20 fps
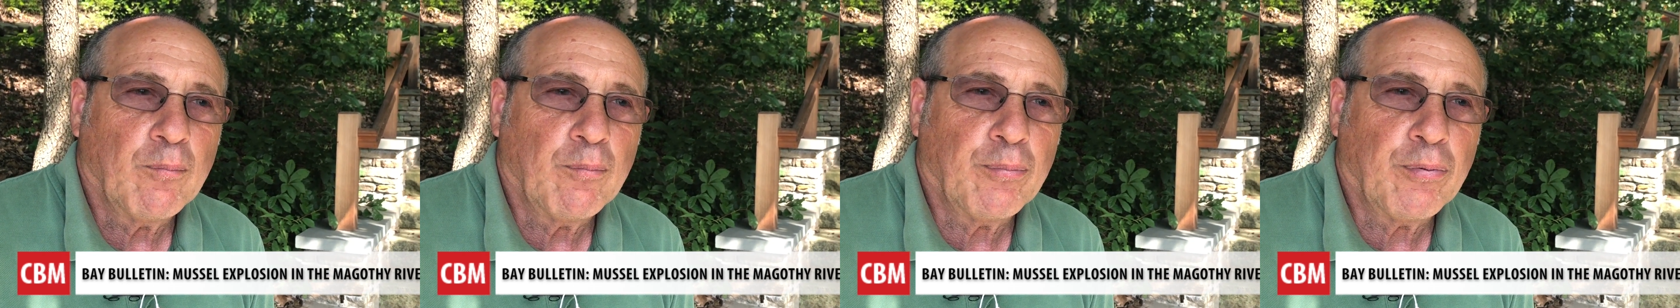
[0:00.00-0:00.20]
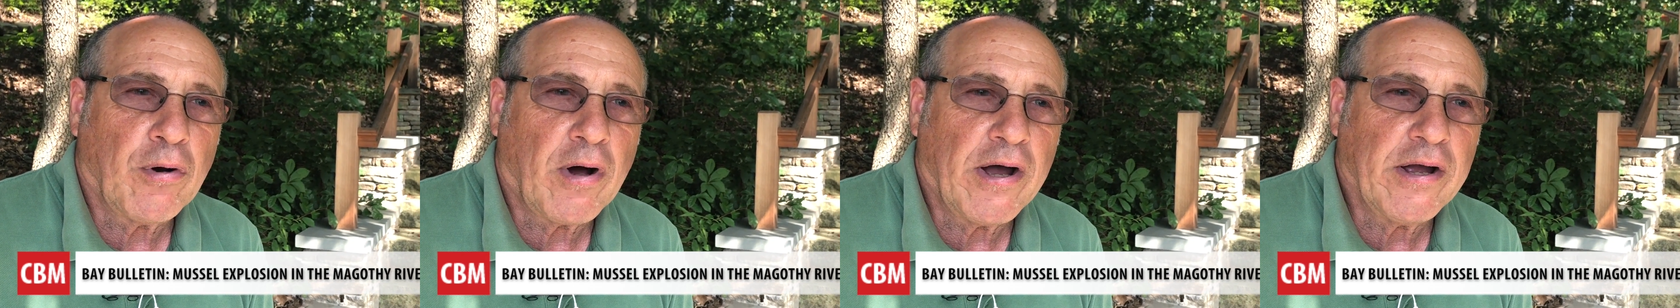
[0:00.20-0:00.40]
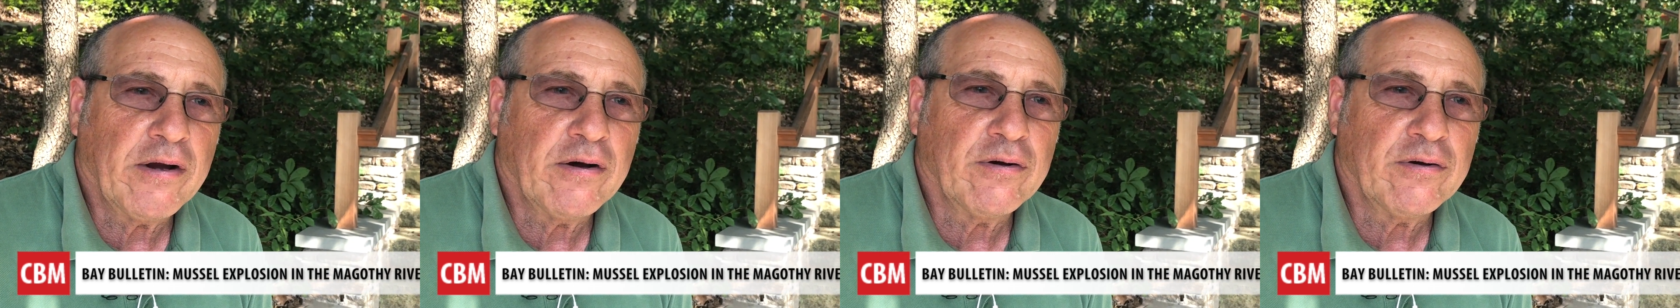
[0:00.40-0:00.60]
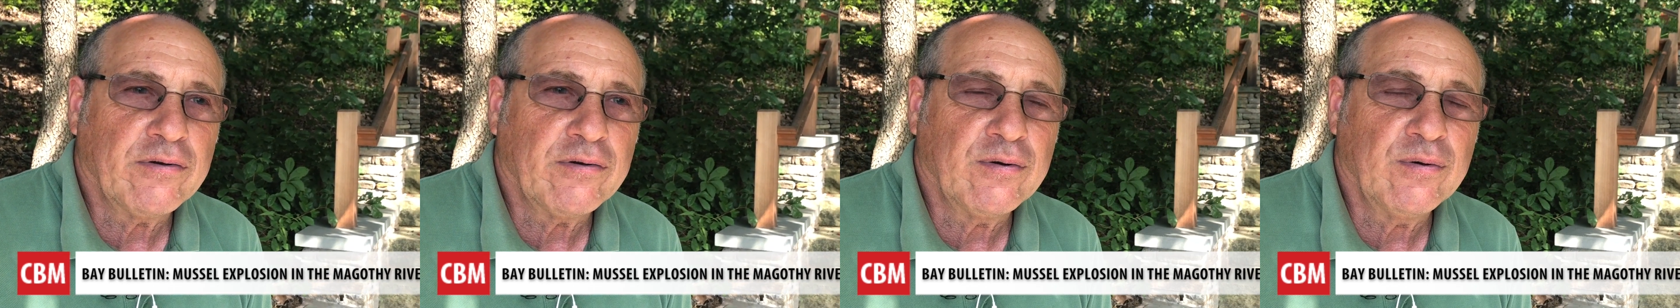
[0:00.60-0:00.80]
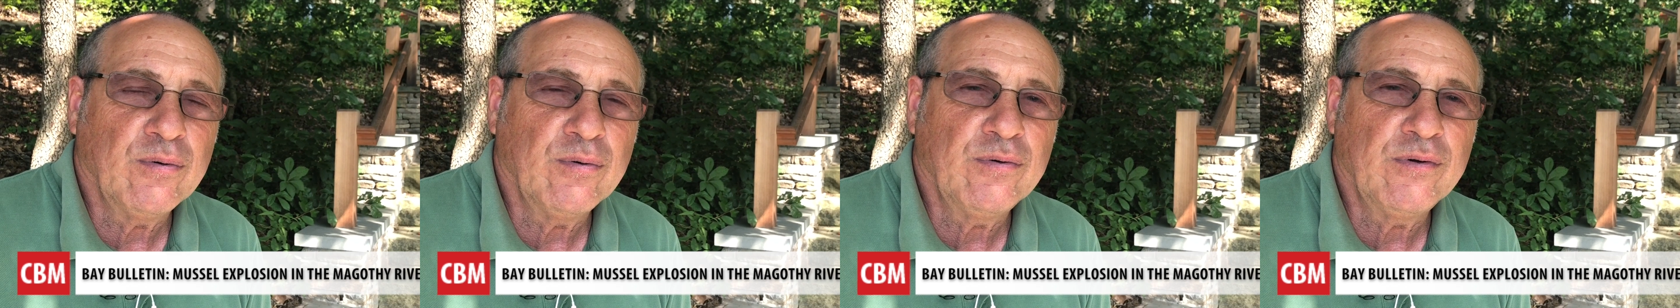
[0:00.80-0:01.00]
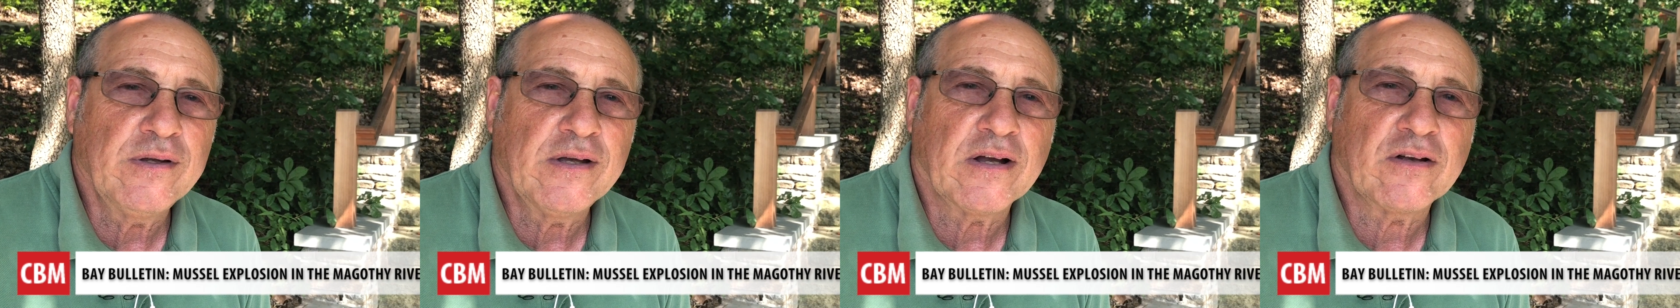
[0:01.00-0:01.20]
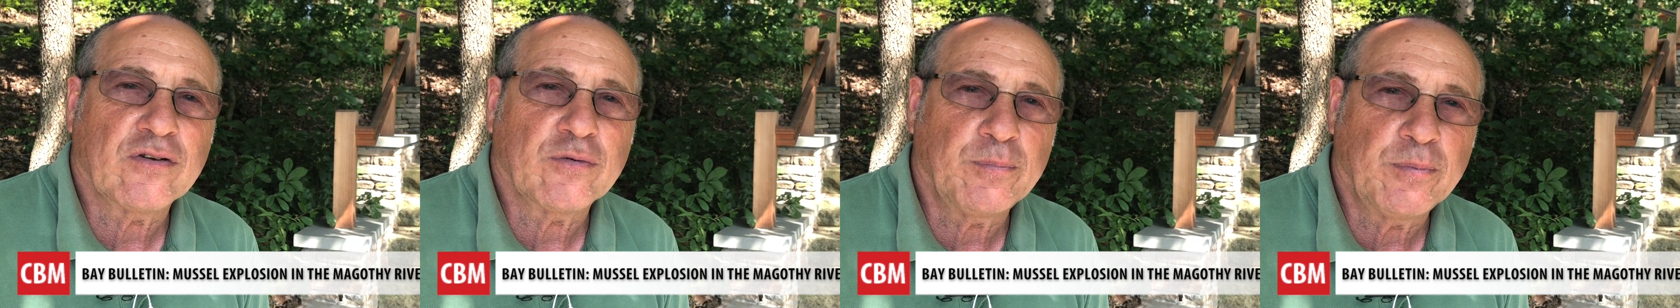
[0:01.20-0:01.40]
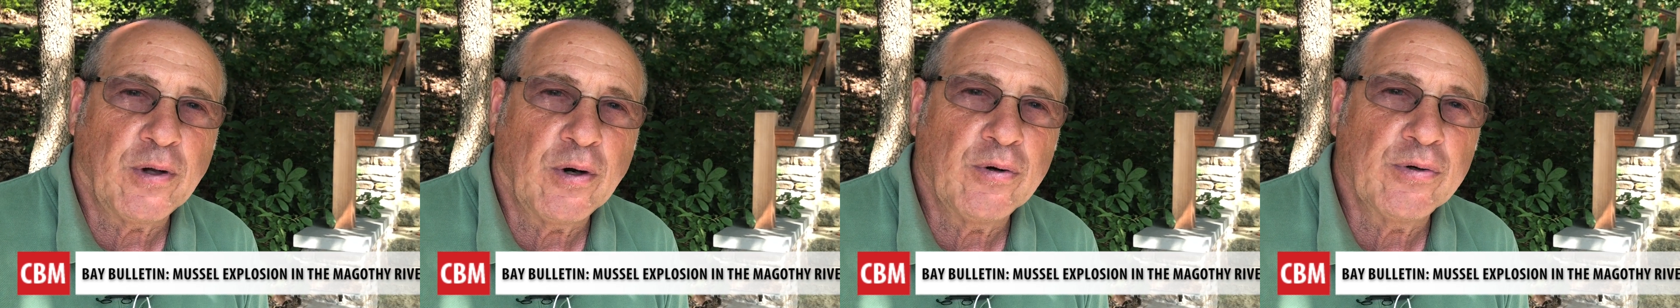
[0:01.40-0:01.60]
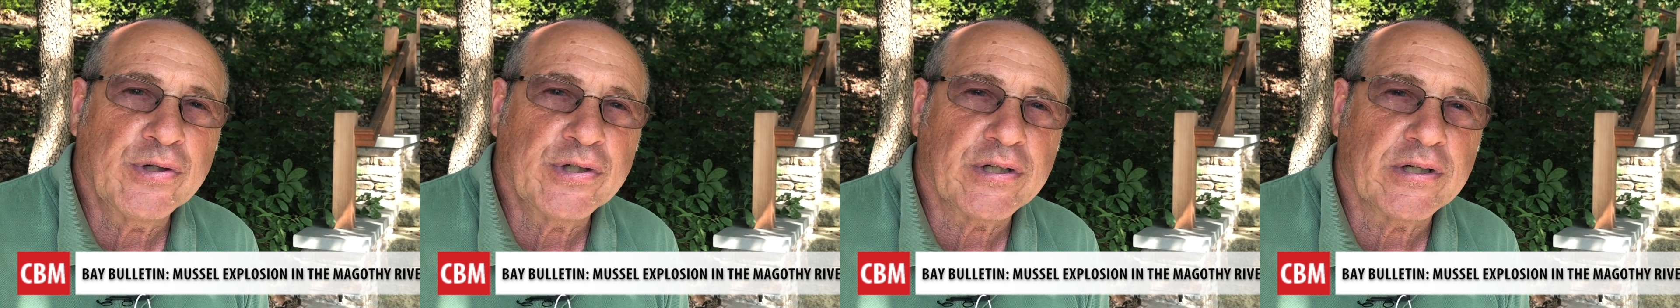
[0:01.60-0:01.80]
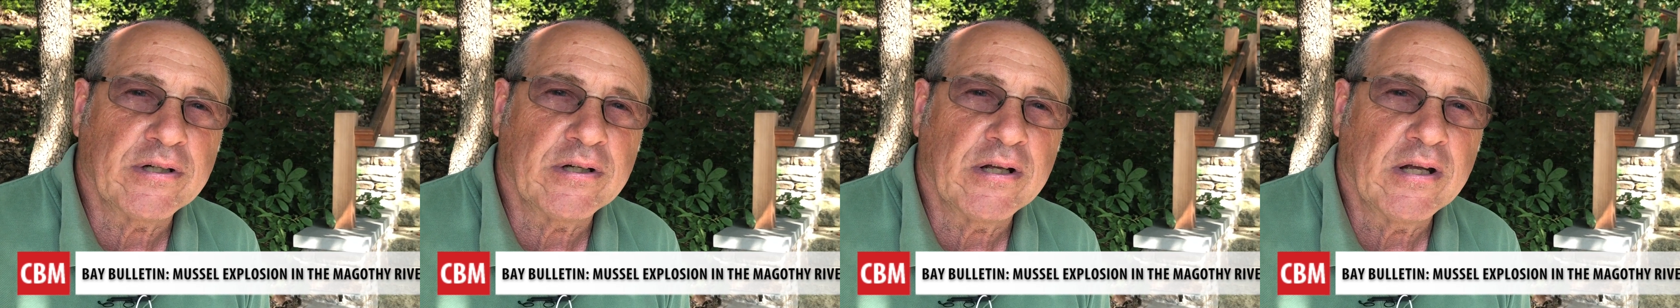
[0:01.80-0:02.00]
prior to the
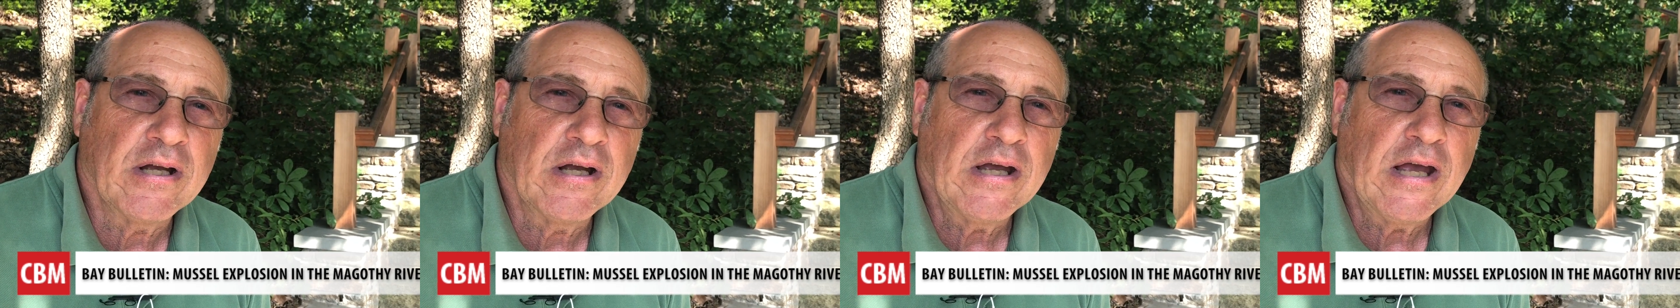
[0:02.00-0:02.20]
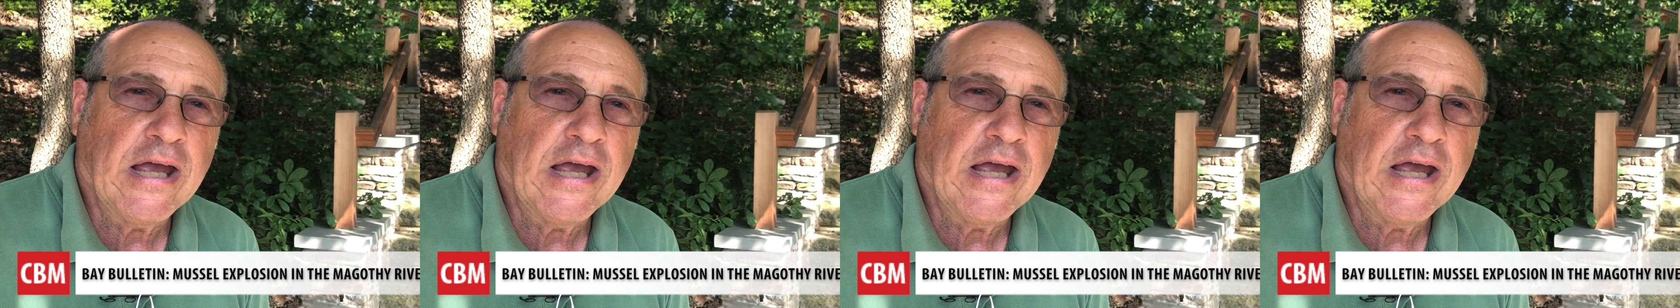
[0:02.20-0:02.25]
explosion